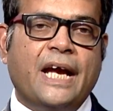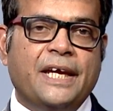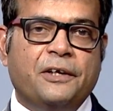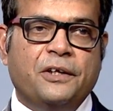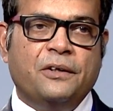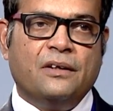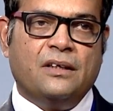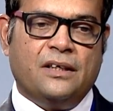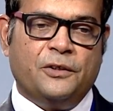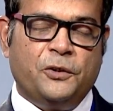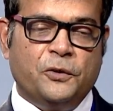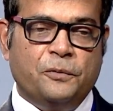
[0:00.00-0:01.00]
like
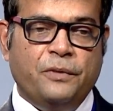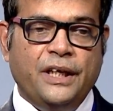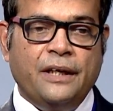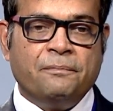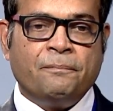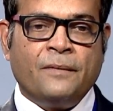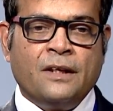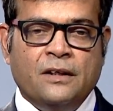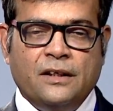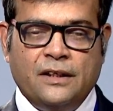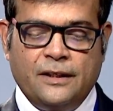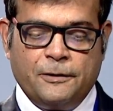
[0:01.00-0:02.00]
to be
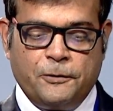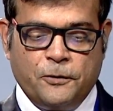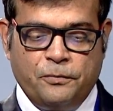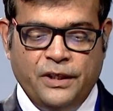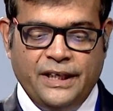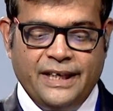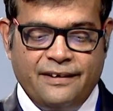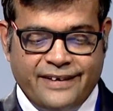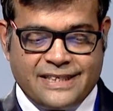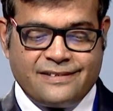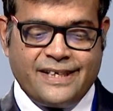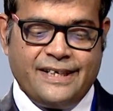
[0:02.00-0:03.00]

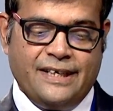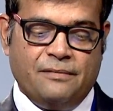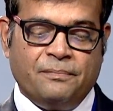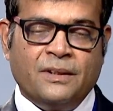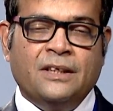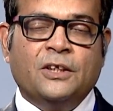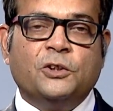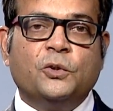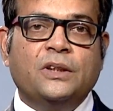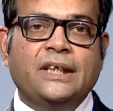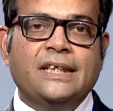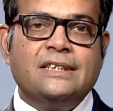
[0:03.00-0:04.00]
interested in. So
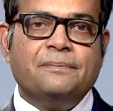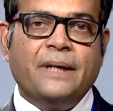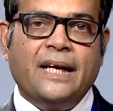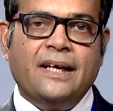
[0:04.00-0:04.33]
these